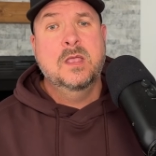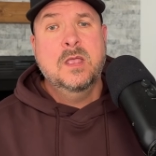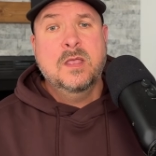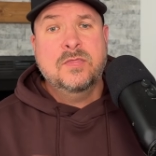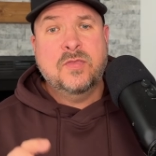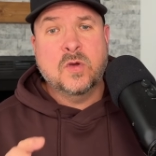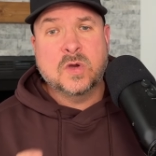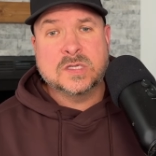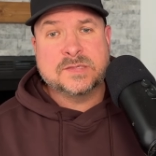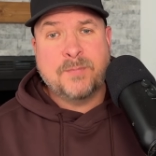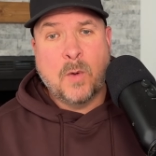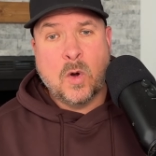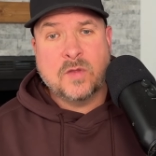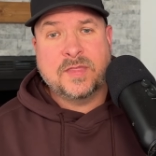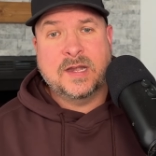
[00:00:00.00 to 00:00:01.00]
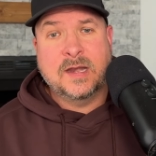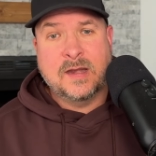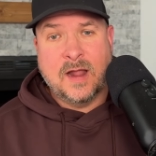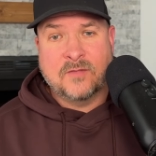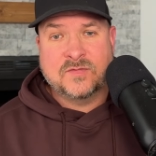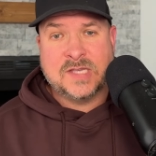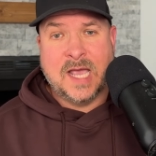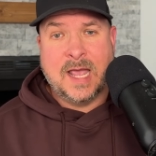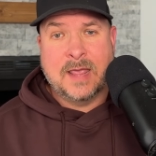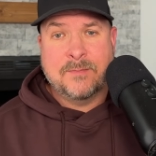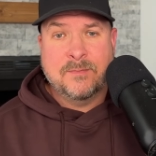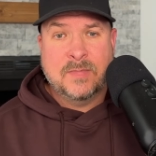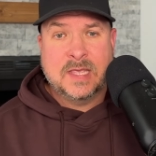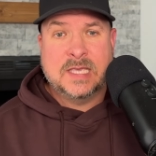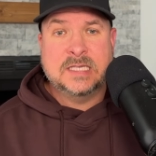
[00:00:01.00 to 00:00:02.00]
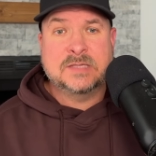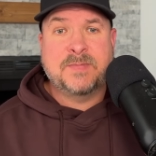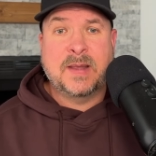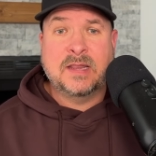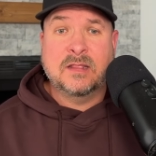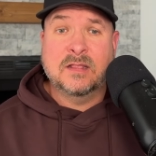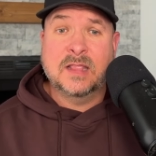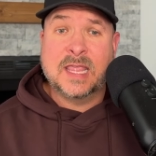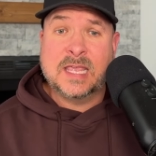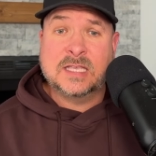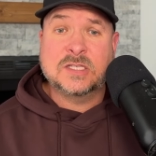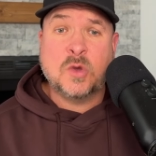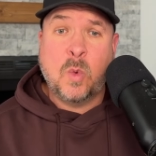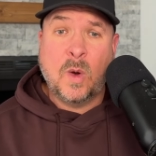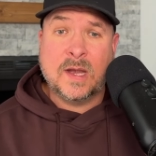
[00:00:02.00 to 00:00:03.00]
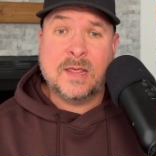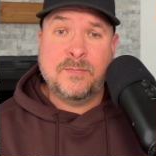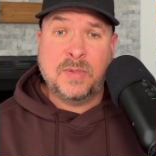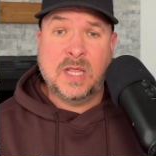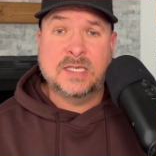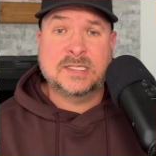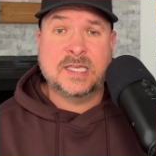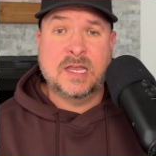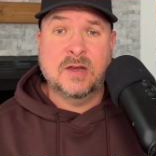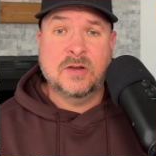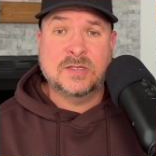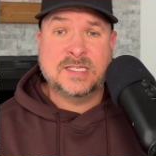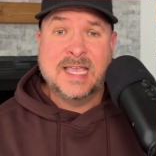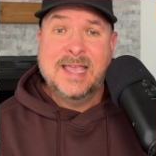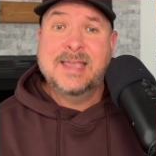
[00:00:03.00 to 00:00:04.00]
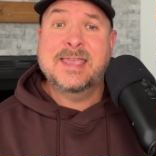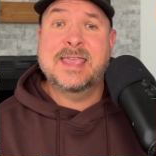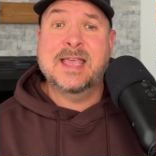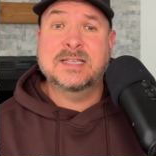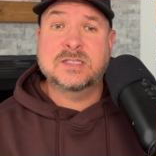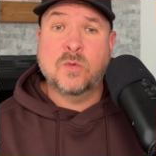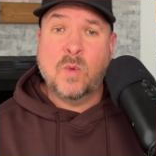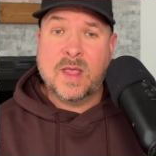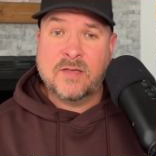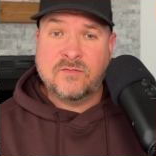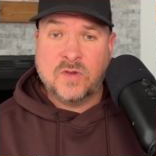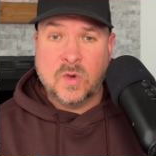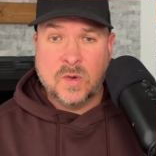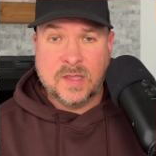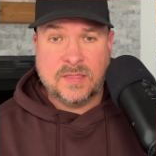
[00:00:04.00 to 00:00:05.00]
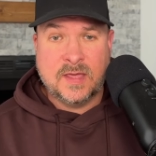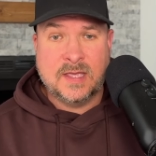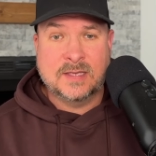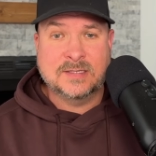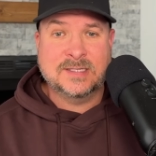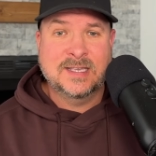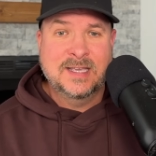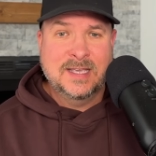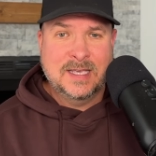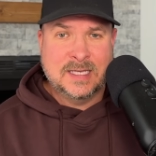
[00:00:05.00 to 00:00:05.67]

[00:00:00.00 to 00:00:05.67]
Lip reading: There is more than enough time. He's been in the league 20 plus years. He has a way of doing things.